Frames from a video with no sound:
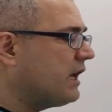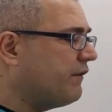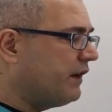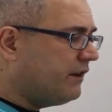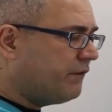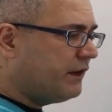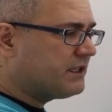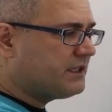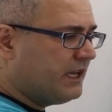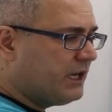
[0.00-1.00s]
If an
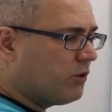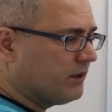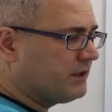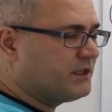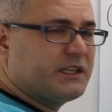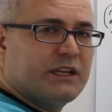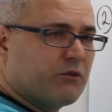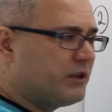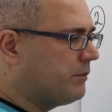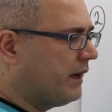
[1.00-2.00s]
infinite sequence
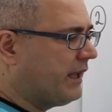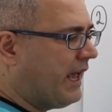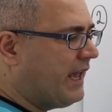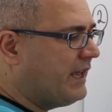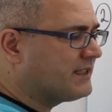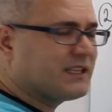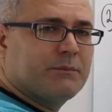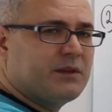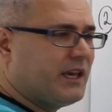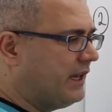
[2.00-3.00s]
denoted by A
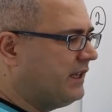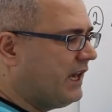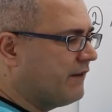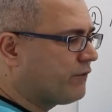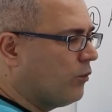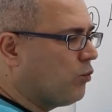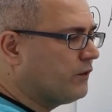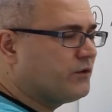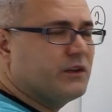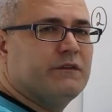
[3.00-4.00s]
sub K, K from
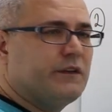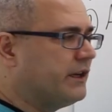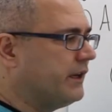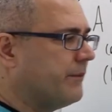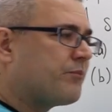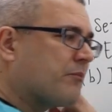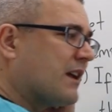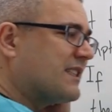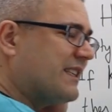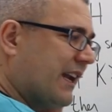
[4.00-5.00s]
1 to infinity,
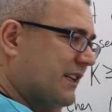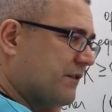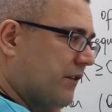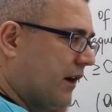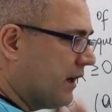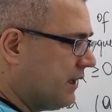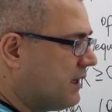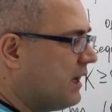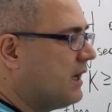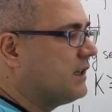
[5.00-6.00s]
satisfy
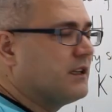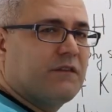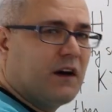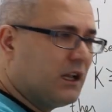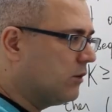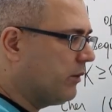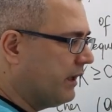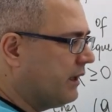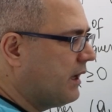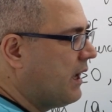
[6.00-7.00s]
the
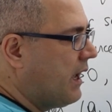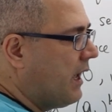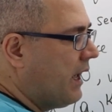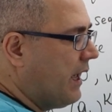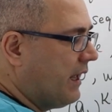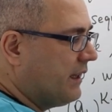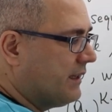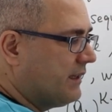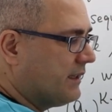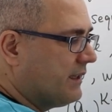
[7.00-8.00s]
following,
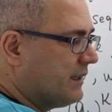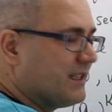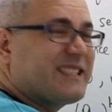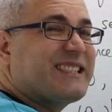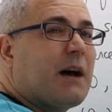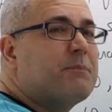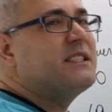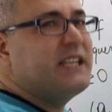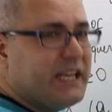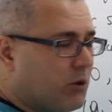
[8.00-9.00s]
the
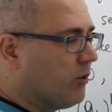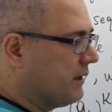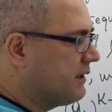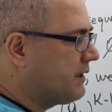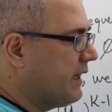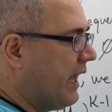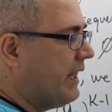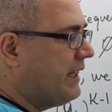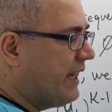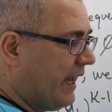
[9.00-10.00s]
subsequence
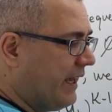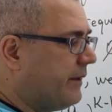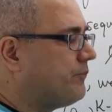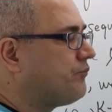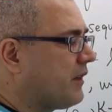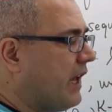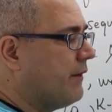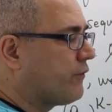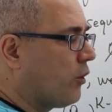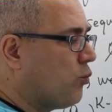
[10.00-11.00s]
AK,
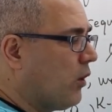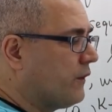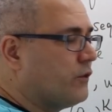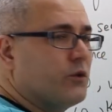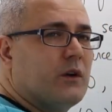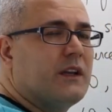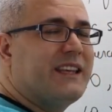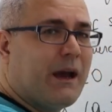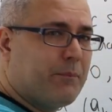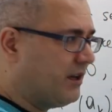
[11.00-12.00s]
K from 1 to
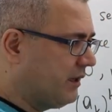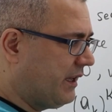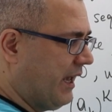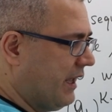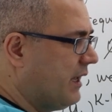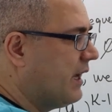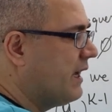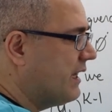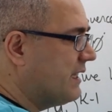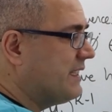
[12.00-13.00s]
capital K,
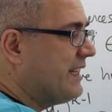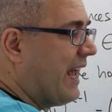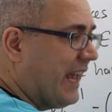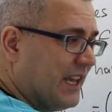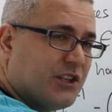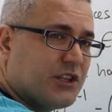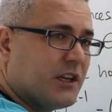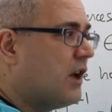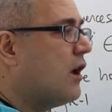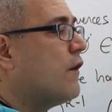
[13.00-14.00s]
is an H
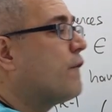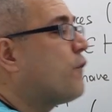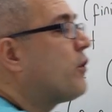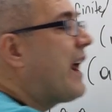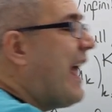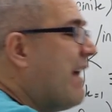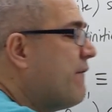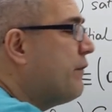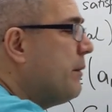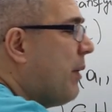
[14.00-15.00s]
for
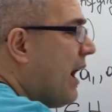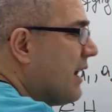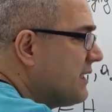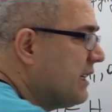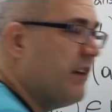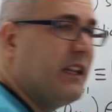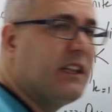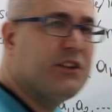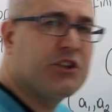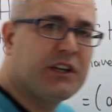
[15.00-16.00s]
every positive
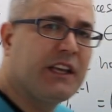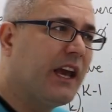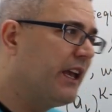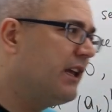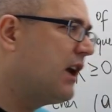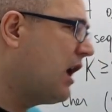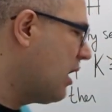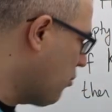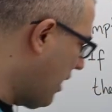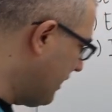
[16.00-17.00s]
integer K,
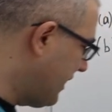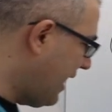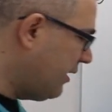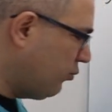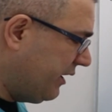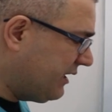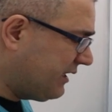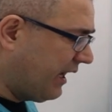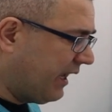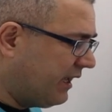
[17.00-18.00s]
well, then we
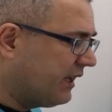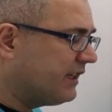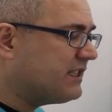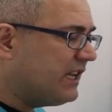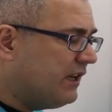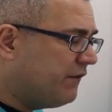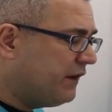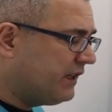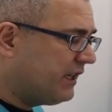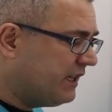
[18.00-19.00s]
say this
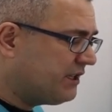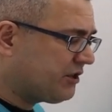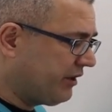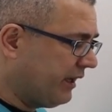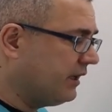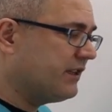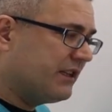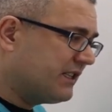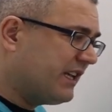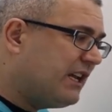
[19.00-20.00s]
infinite history,
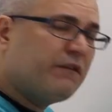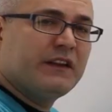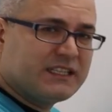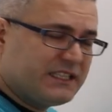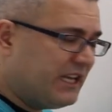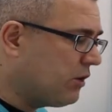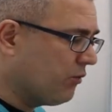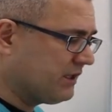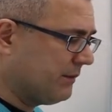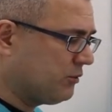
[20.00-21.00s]
this infinite
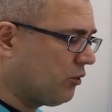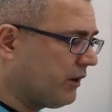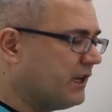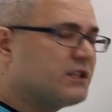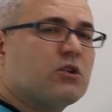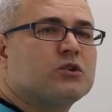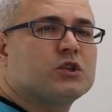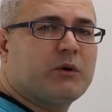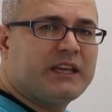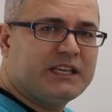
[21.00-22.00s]
sequence, I'm sorry, is
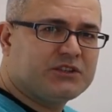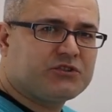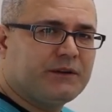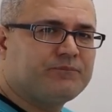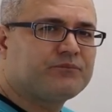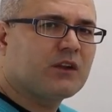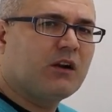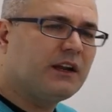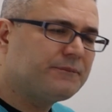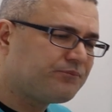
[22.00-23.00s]
also a history,
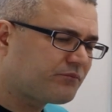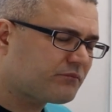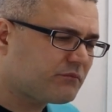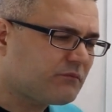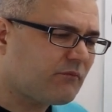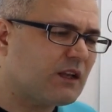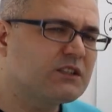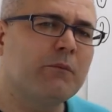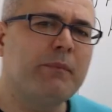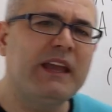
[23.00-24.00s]
all right?
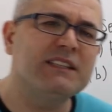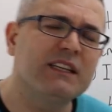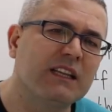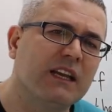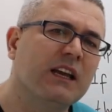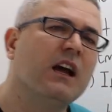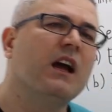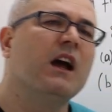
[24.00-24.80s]
So basically,